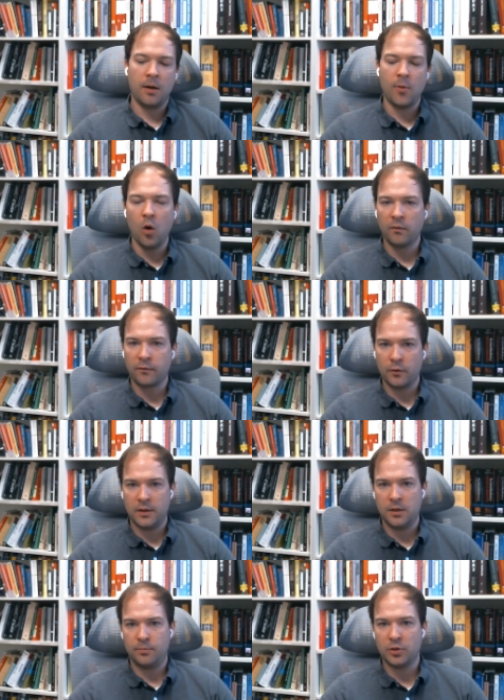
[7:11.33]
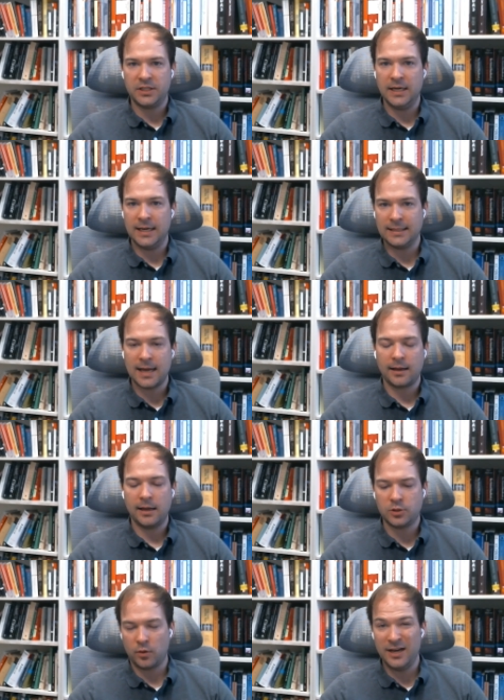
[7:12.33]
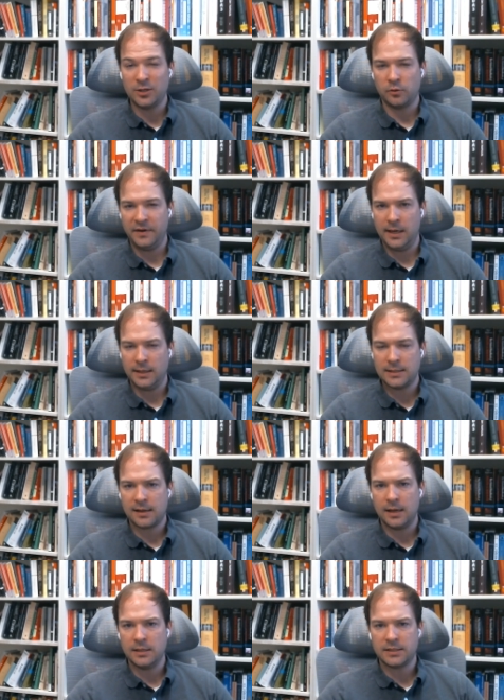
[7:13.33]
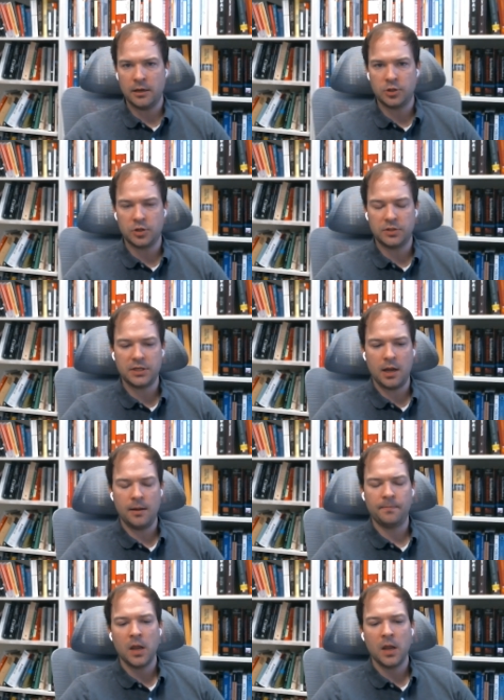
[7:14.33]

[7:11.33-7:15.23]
over the preceding decades, or intervening decades, I should say.